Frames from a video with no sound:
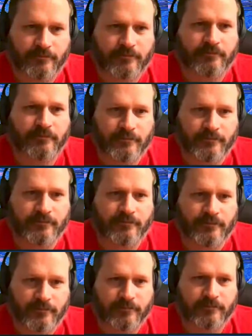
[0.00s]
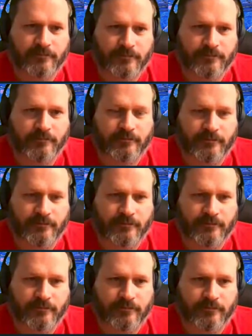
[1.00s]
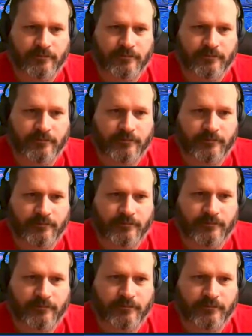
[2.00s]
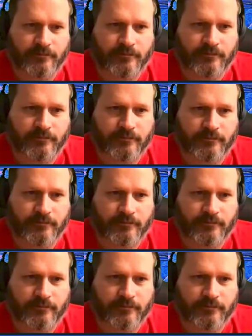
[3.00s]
(silent)